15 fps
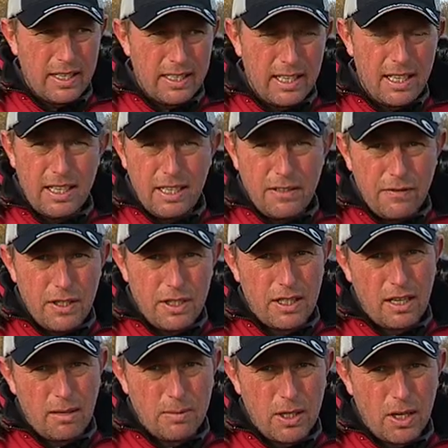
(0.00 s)
Now these fish that
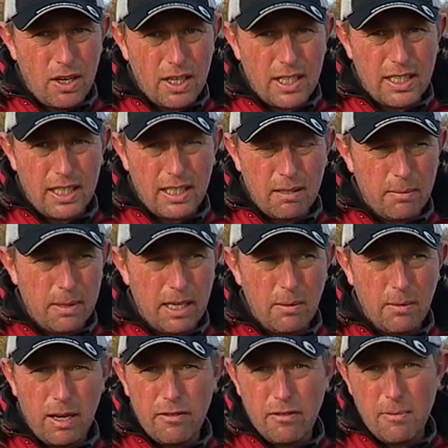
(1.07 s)
I'm targeting can be
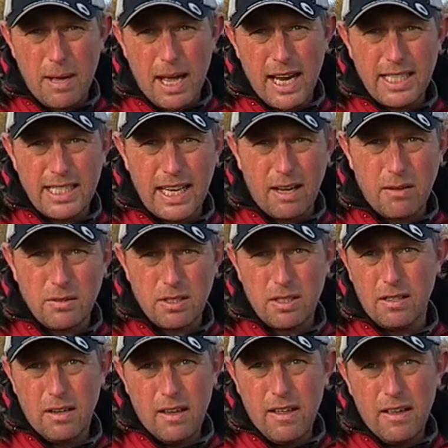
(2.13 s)
anywhere from eight ounce
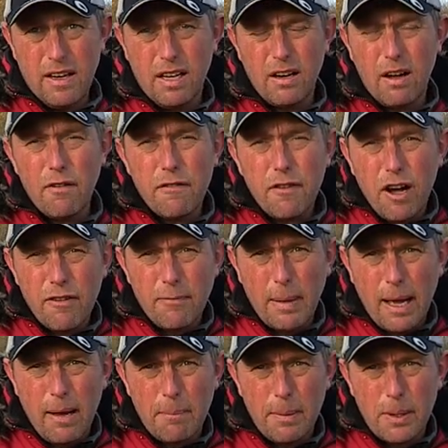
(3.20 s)
to, you know, five
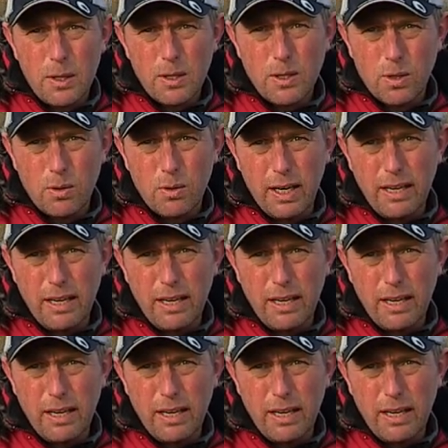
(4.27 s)
pound perch, or